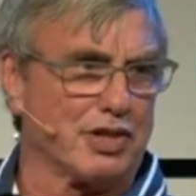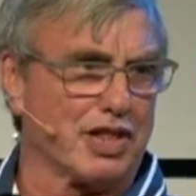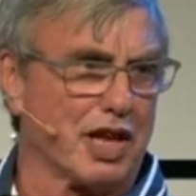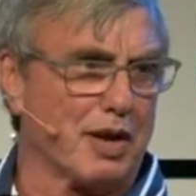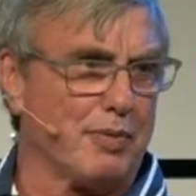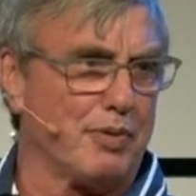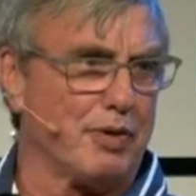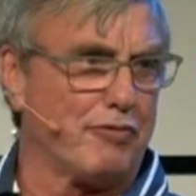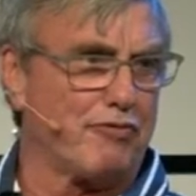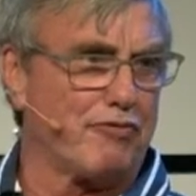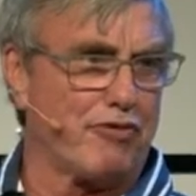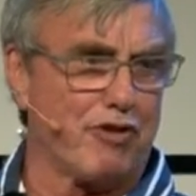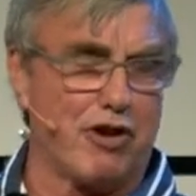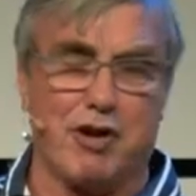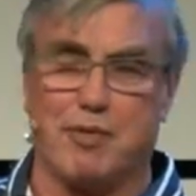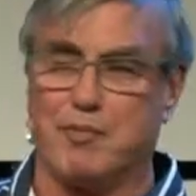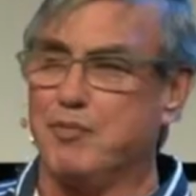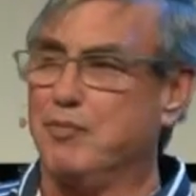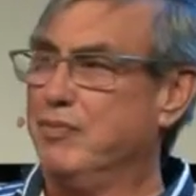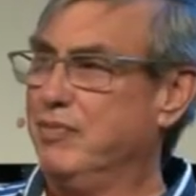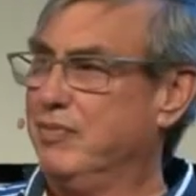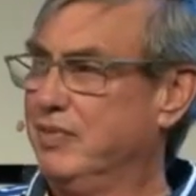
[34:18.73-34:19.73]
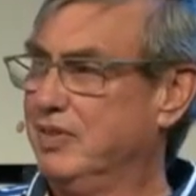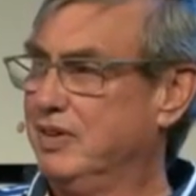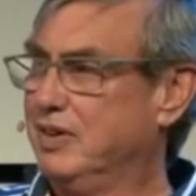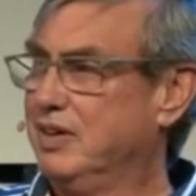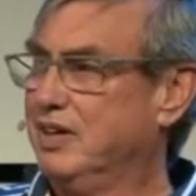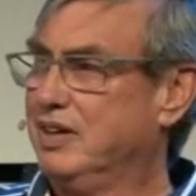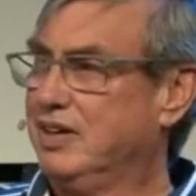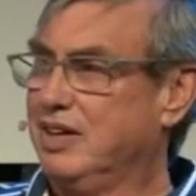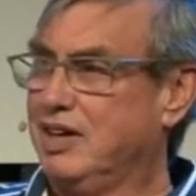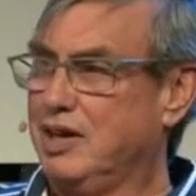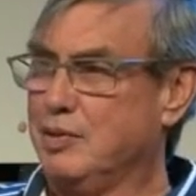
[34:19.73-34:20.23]
they be from?
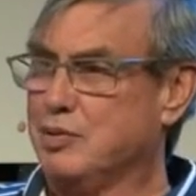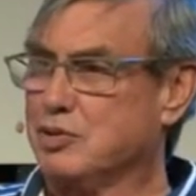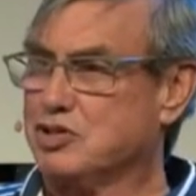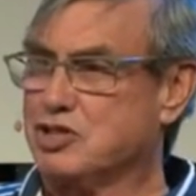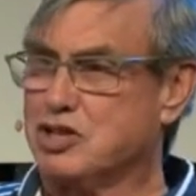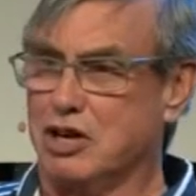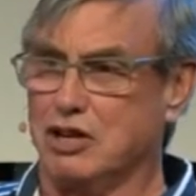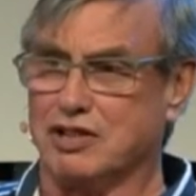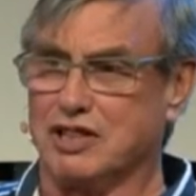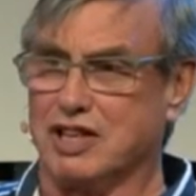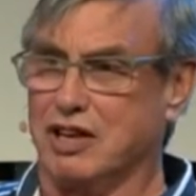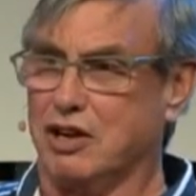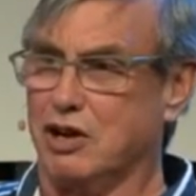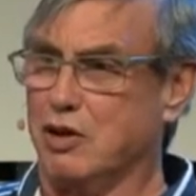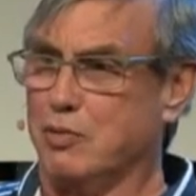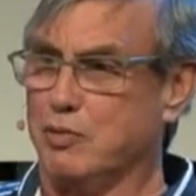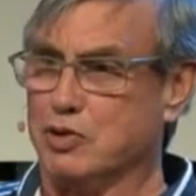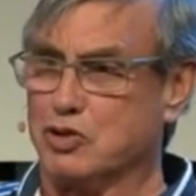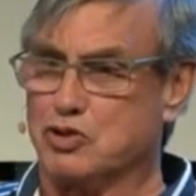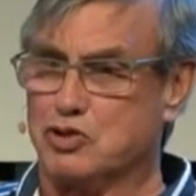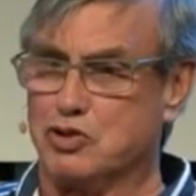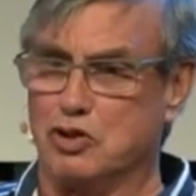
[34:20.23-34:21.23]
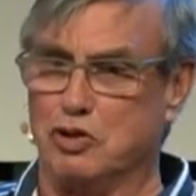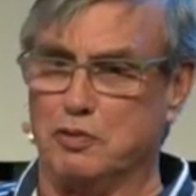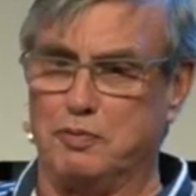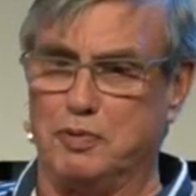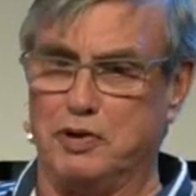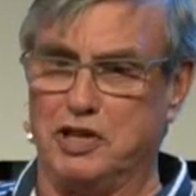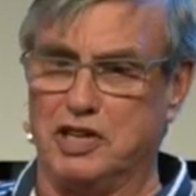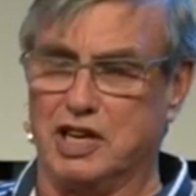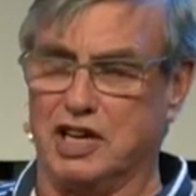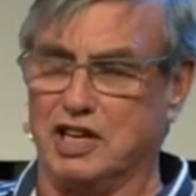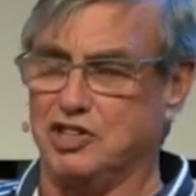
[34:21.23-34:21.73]
He was told they'll almost all
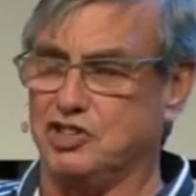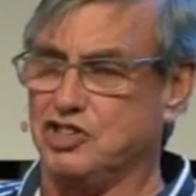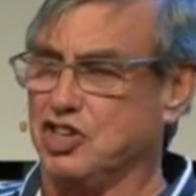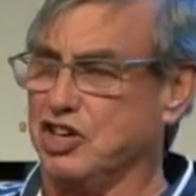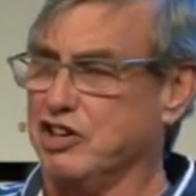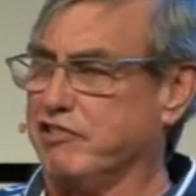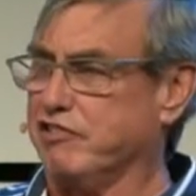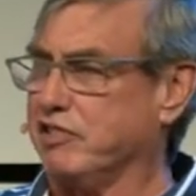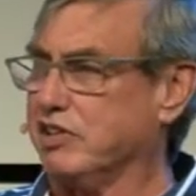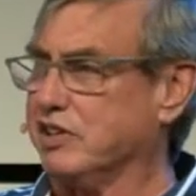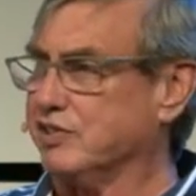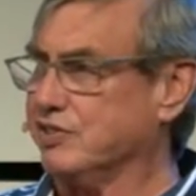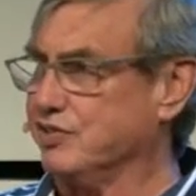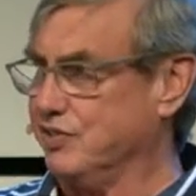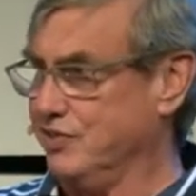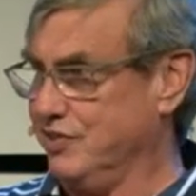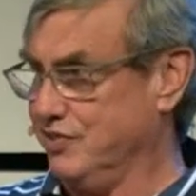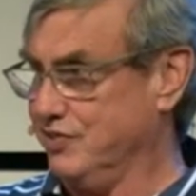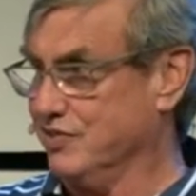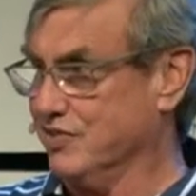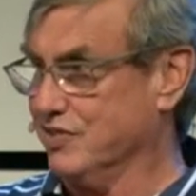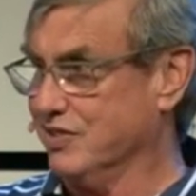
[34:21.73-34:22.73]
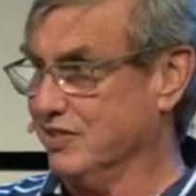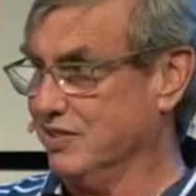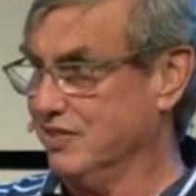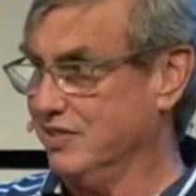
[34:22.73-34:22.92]
be Nigerians,